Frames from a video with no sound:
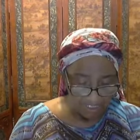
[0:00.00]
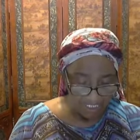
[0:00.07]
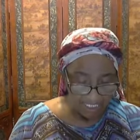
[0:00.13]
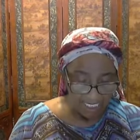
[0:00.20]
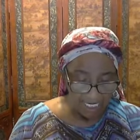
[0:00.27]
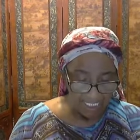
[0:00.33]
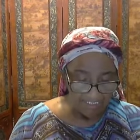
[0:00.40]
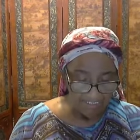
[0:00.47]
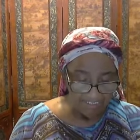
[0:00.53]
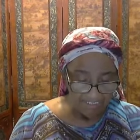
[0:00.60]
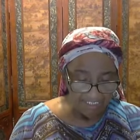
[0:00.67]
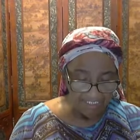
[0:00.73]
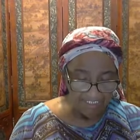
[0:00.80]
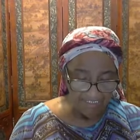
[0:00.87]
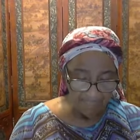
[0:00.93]
I
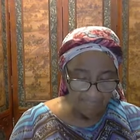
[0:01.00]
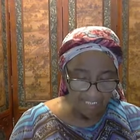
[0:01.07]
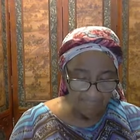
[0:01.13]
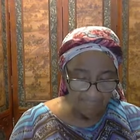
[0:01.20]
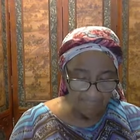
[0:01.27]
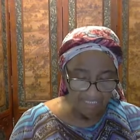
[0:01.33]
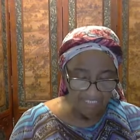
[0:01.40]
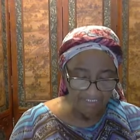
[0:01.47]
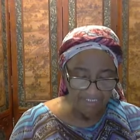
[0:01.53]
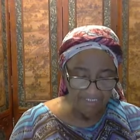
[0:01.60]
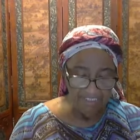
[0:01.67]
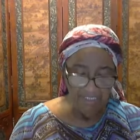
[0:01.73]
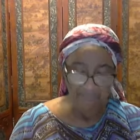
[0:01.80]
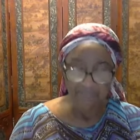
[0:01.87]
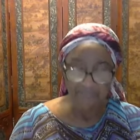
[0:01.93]
send my
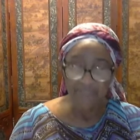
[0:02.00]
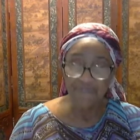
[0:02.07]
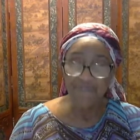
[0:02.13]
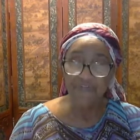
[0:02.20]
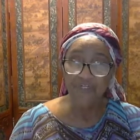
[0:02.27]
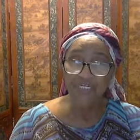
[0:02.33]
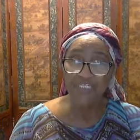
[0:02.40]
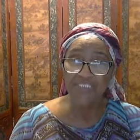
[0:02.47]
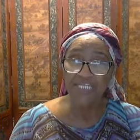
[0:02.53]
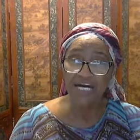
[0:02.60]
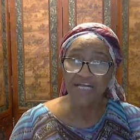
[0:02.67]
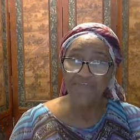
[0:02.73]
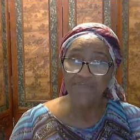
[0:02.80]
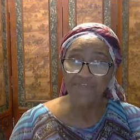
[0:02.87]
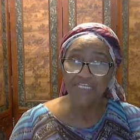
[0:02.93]
messenger before
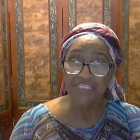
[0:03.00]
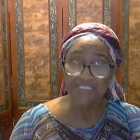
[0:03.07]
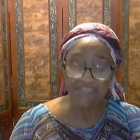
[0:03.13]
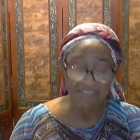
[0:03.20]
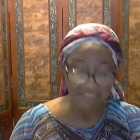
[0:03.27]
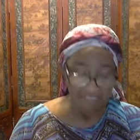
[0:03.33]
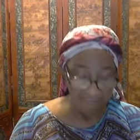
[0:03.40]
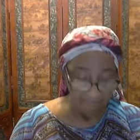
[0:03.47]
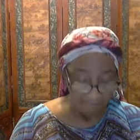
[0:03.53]
thy face,